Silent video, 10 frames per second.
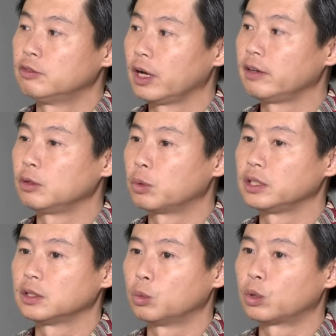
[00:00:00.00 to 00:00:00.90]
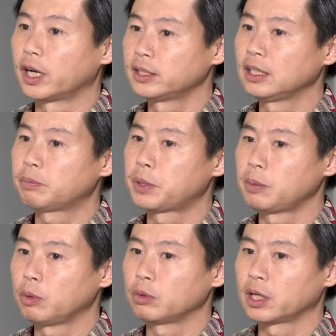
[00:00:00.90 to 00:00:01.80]
everyone in the world.
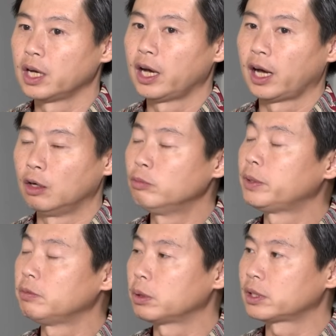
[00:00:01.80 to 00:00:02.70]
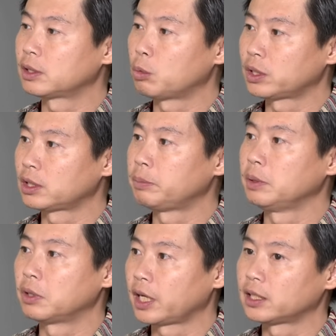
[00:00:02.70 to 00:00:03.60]
I hope what
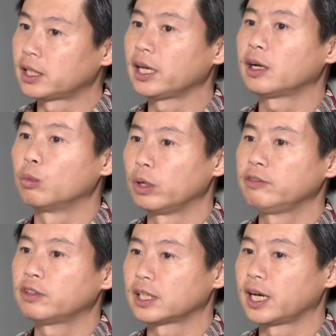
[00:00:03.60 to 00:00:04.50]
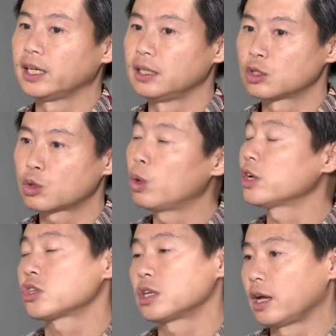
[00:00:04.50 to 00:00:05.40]
people can take away from that is
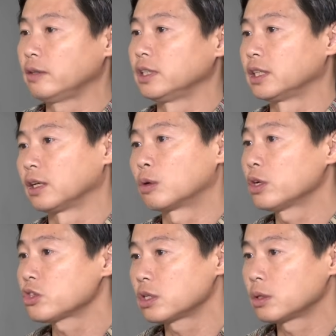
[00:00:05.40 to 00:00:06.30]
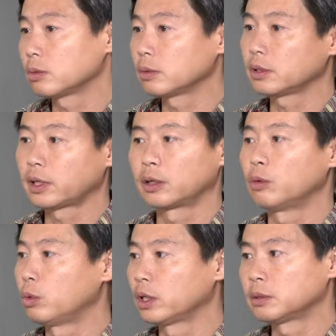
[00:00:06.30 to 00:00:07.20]
question everything. Question like
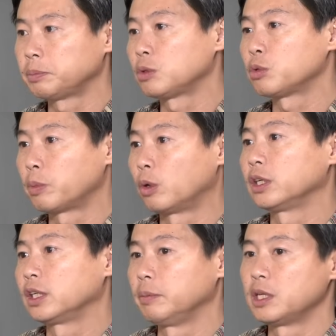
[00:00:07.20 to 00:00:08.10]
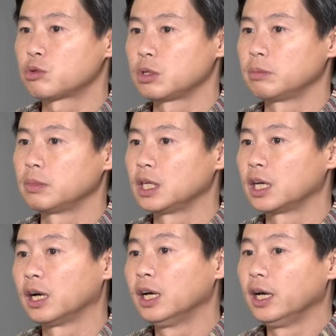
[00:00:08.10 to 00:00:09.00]
what's been reporting in mainstream
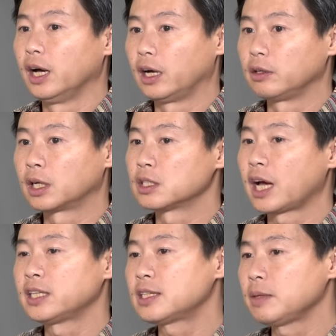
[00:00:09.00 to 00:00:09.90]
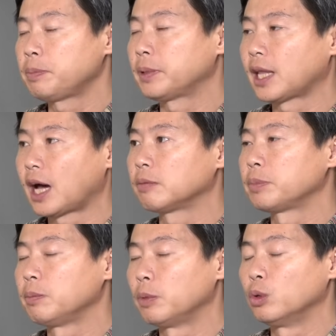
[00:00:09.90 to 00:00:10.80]
media, because I see a lot of
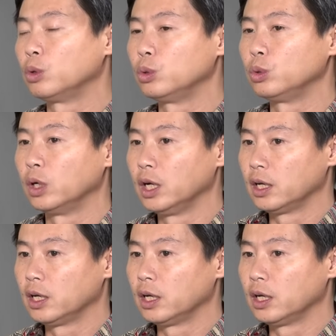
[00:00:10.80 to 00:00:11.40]
people who